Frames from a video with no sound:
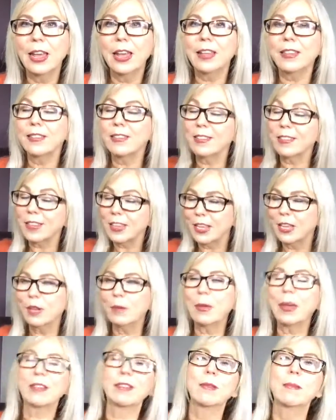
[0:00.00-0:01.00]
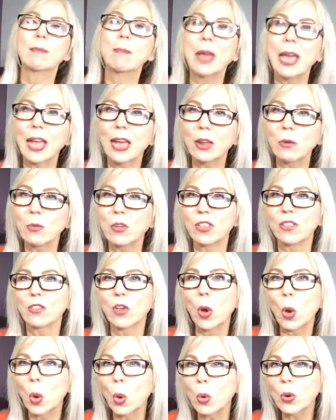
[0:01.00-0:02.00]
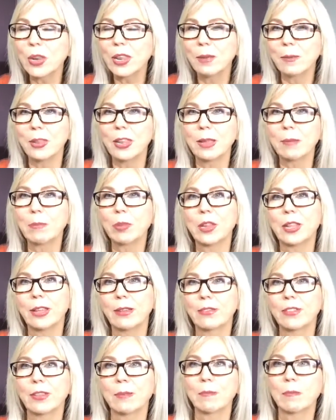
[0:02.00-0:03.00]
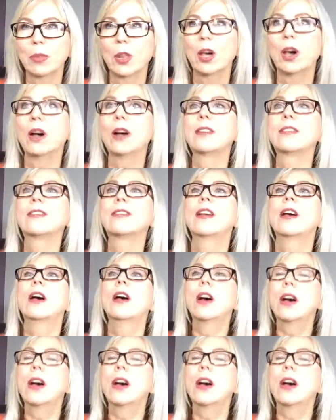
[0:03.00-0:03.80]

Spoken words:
See him as a man with his own limiting beliefs and blocks.